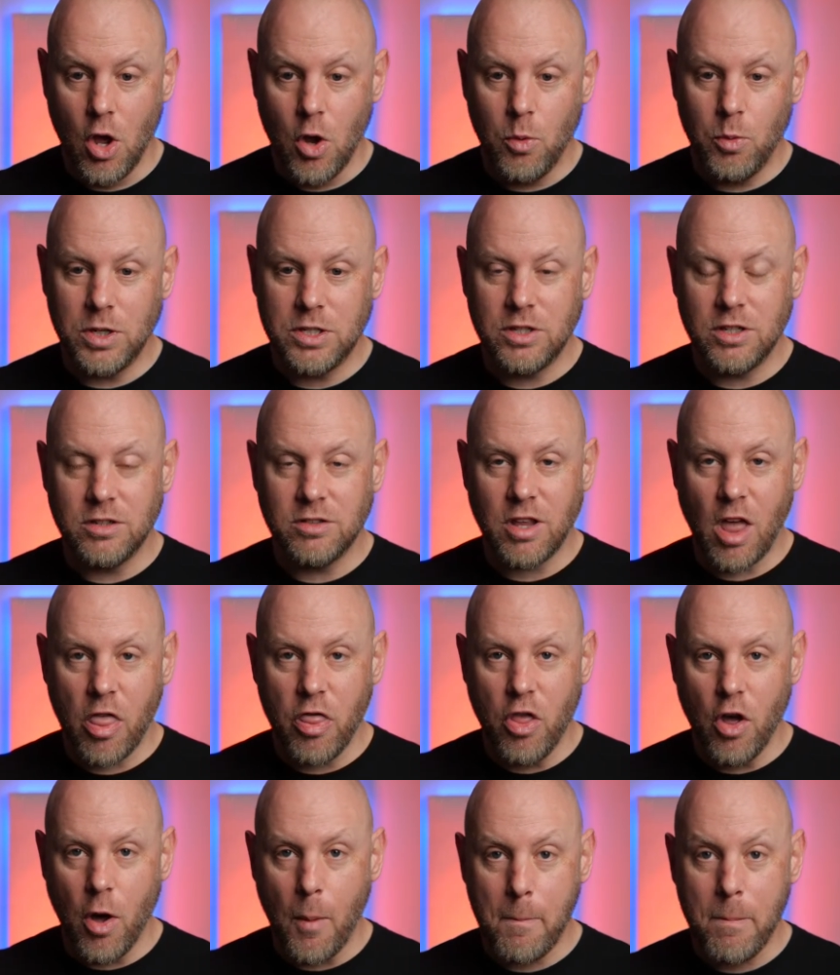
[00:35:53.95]
which is
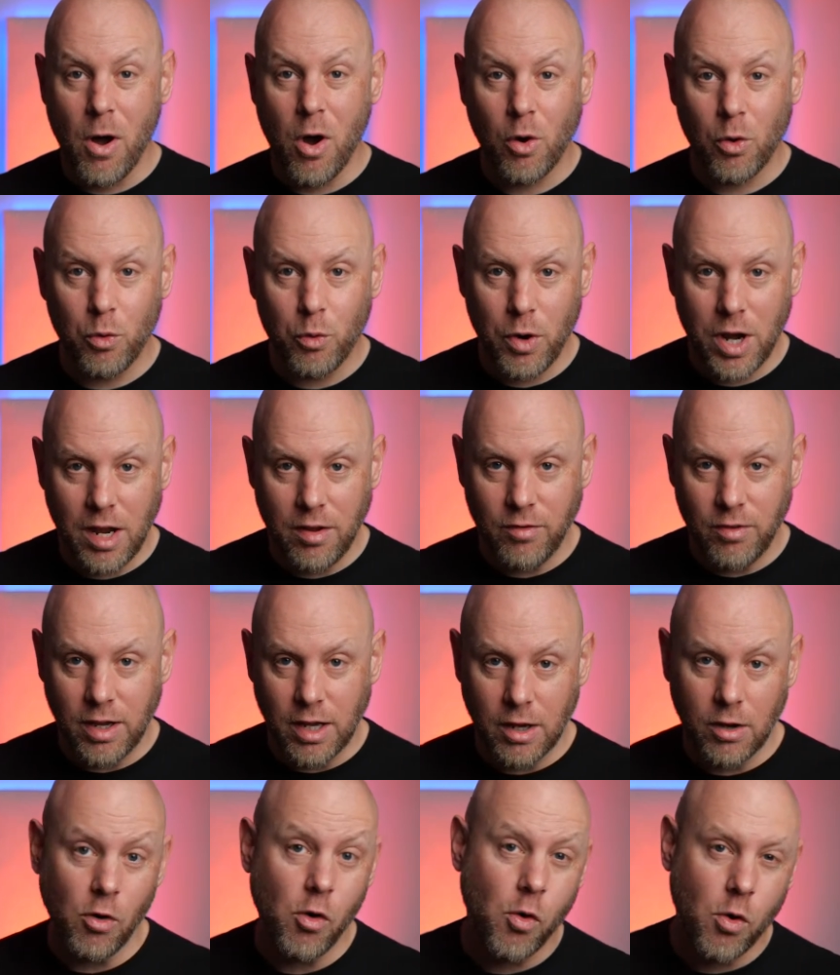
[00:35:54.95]
the
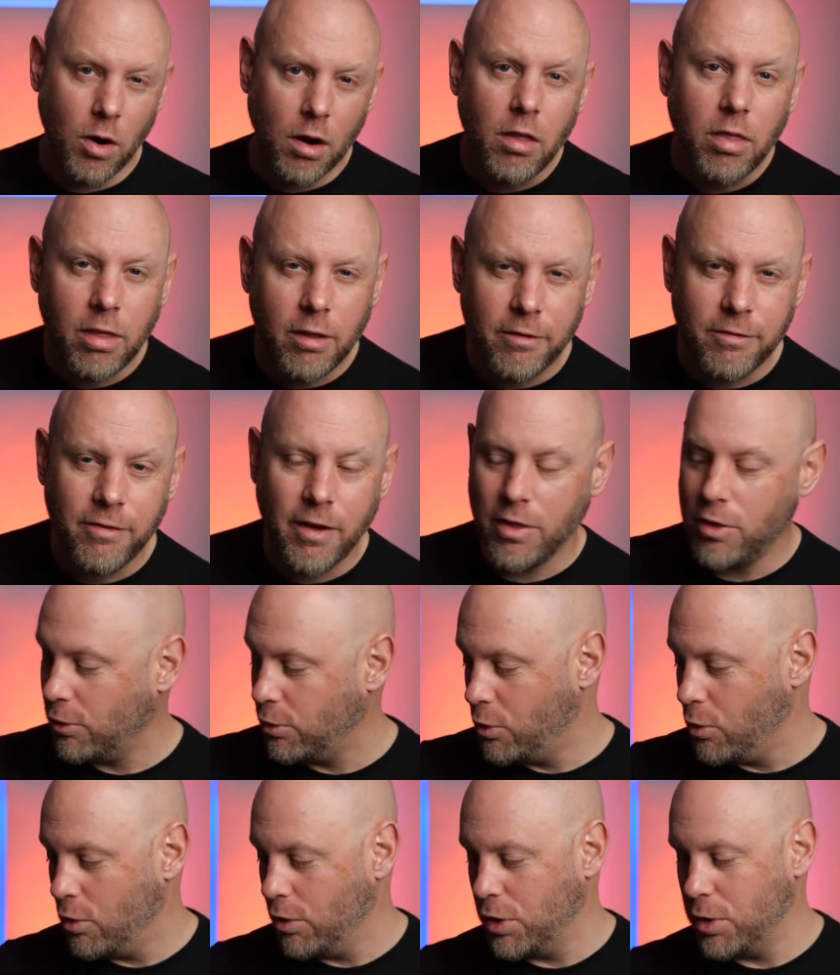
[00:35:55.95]
Paravian, or the
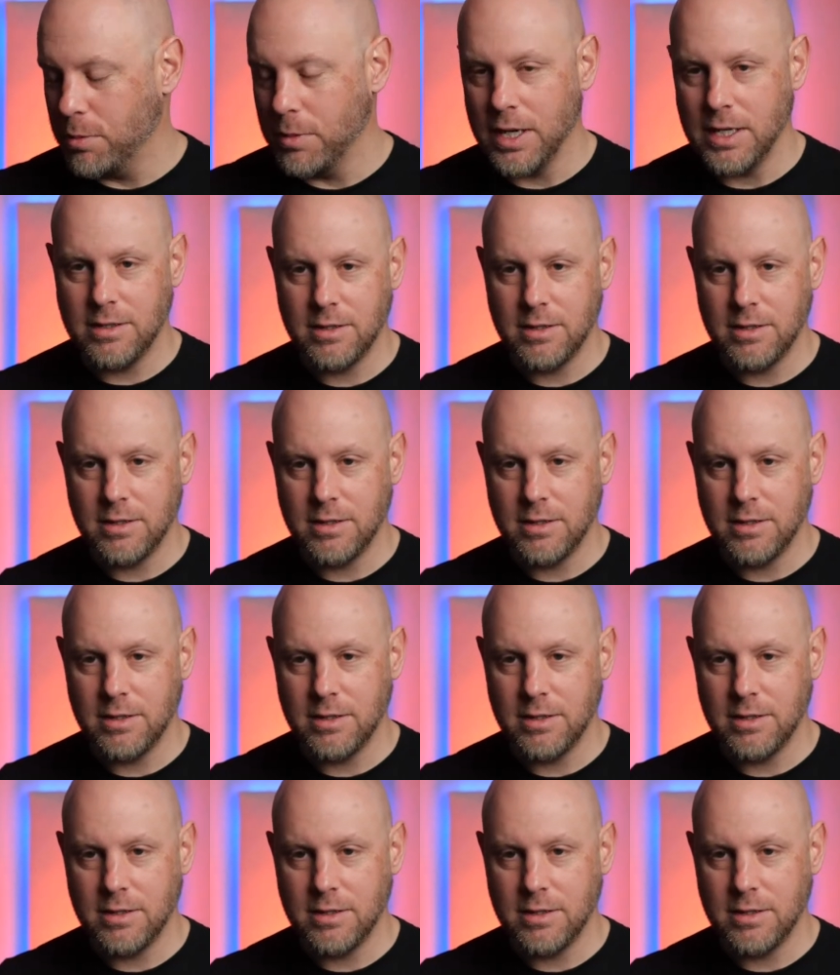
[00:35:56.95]
Feathered Gorn, you might